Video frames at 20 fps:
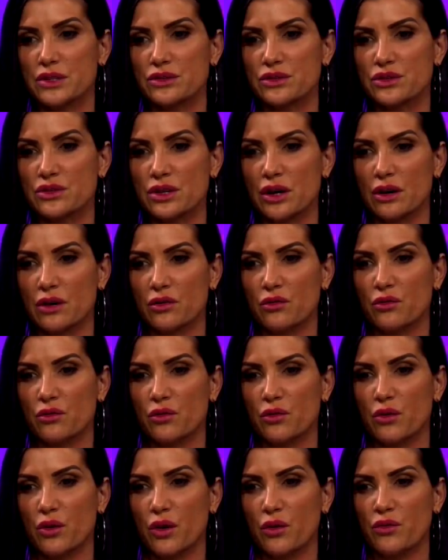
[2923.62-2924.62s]
So
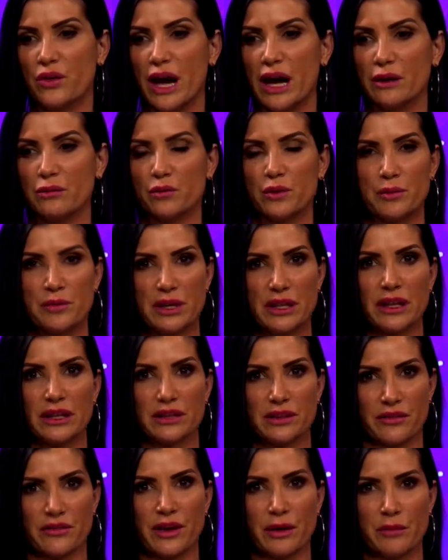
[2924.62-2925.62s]
that would be like
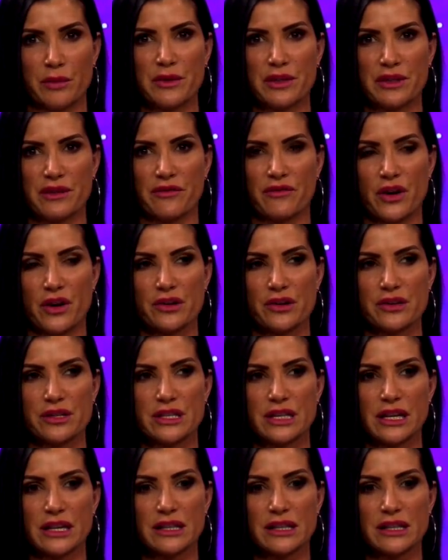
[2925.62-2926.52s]
the first thing.